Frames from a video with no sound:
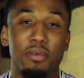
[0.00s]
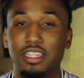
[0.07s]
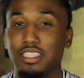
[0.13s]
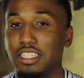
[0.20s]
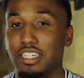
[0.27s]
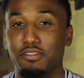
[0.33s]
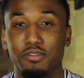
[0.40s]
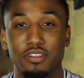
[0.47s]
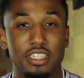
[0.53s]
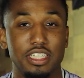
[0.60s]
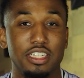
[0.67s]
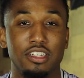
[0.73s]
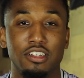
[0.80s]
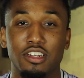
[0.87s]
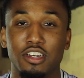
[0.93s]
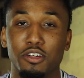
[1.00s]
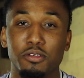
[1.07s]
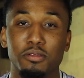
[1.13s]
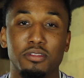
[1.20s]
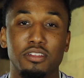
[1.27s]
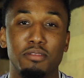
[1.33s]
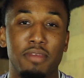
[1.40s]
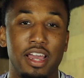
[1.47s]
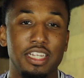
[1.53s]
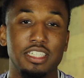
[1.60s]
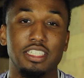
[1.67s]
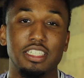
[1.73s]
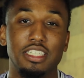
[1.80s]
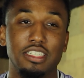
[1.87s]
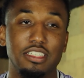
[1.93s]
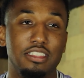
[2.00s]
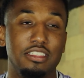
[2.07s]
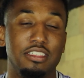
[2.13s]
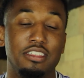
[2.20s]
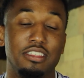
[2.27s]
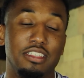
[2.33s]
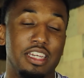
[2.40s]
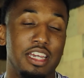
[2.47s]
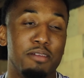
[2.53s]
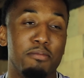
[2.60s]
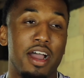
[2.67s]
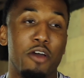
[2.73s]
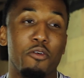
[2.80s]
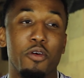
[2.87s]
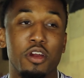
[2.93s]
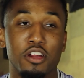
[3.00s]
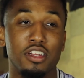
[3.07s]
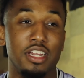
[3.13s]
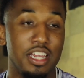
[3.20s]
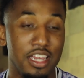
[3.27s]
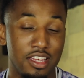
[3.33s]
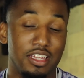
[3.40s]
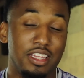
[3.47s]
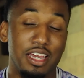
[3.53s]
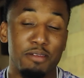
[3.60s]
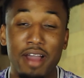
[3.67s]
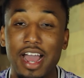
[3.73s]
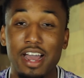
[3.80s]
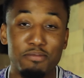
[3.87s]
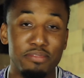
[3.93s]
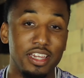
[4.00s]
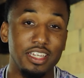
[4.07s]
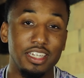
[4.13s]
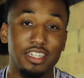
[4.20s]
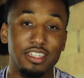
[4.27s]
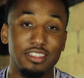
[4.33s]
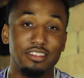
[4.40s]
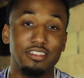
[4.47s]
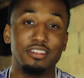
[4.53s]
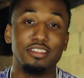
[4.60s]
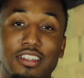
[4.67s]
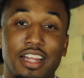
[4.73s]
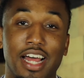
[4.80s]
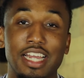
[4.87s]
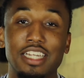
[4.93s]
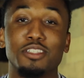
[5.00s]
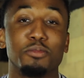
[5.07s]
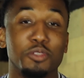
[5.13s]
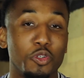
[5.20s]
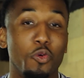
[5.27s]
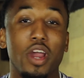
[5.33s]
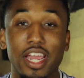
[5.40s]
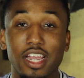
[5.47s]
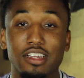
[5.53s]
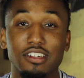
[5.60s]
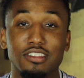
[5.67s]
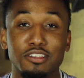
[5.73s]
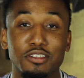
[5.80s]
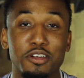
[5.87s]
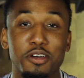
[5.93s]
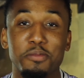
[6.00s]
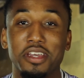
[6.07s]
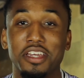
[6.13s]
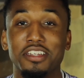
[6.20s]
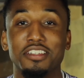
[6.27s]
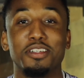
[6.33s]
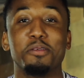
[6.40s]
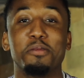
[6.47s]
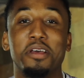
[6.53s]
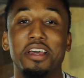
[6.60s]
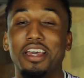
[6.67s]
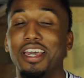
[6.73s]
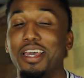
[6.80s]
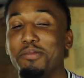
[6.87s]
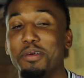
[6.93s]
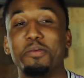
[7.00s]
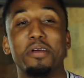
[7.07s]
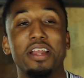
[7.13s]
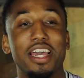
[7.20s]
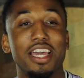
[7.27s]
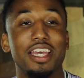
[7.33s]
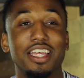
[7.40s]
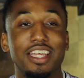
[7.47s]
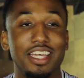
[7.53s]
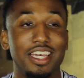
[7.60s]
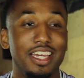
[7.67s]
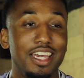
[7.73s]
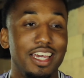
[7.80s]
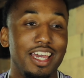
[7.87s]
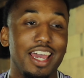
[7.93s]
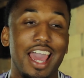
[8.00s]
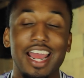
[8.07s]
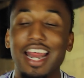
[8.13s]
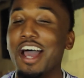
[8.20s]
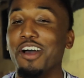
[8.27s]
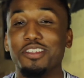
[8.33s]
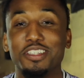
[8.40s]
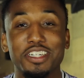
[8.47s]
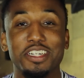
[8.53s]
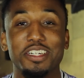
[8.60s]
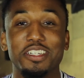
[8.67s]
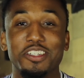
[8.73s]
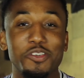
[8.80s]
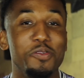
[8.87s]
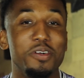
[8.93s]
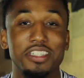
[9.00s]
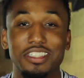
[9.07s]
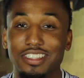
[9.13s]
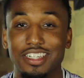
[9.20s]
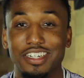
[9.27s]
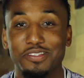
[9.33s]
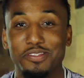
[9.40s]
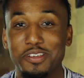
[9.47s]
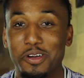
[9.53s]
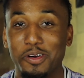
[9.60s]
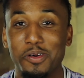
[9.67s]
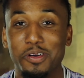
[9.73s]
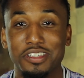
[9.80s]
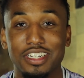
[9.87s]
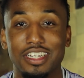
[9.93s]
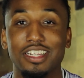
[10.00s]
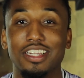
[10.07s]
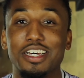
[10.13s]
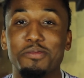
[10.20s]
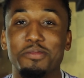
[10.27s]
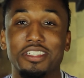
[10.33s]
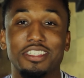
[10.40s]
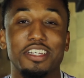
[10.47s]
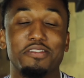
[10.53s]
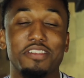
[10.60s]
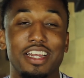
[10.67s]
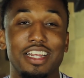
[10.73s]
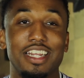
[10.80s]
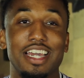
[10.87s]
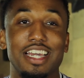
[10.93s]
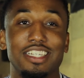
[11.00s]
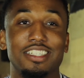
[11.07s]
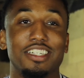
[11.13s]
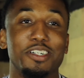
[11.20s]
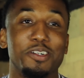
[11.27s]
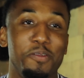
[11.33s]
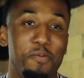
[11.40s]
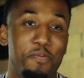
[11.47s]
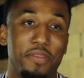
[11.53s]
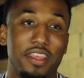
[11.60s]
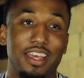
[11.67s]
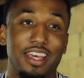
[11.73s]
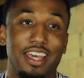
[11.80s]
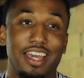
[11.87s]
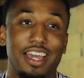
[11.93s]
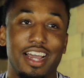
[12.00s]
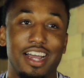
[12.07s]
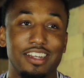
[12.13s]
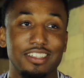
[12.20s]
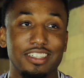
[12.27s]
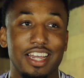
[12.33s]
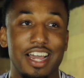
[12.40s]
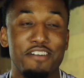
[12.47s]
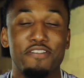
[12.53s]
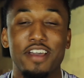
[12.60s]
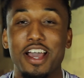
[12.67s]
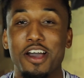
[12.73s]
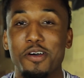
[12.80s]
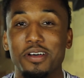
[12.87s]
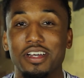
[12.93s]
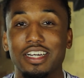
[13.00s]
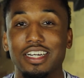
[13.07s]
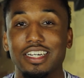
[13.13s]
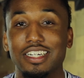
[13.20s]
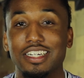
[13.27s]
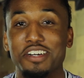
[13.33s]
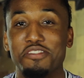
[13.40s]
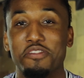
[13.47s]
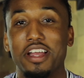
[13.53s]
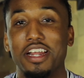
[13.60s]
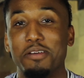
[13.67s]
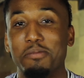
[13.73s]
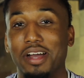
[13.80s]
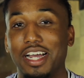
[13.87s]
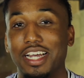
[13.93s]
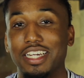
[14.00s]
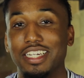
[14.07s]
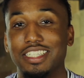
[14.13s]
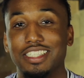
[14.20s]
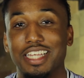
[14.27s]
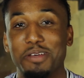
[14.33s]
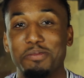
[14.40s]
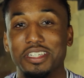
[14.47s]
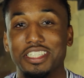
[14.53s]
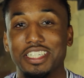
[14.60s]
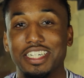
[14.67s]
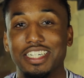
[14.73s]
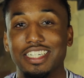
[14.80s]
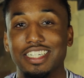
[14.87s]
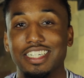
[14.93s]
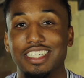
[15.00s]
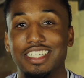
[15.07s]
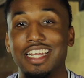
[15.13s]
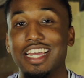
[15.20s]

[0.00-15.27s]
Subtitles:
myself with, you know, basically, in my opinion, like some squares. You know what I mean? Some people that ain't out there doing stuff. You know, going to the club and stuff like that. So I was like, I found a friend of mine. His name is